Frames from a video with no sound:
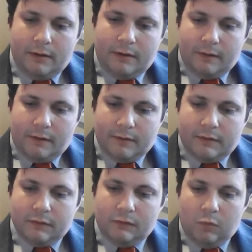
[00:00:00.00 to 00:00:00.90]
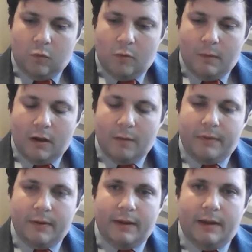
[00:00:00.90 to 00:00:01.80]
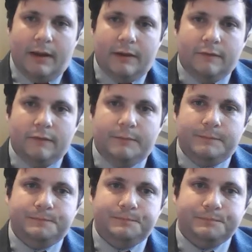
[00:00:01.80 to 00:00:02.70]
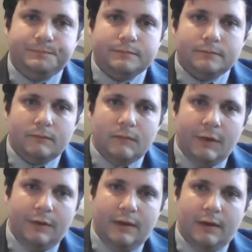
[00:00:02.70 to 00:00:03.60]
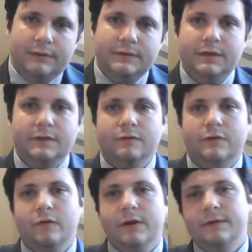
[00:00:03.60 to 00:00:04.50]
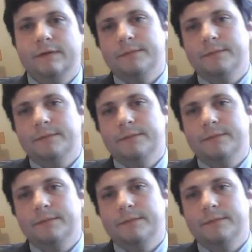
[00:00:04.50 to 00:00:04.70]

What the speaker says: conditions warm up and the ice sheets retreat,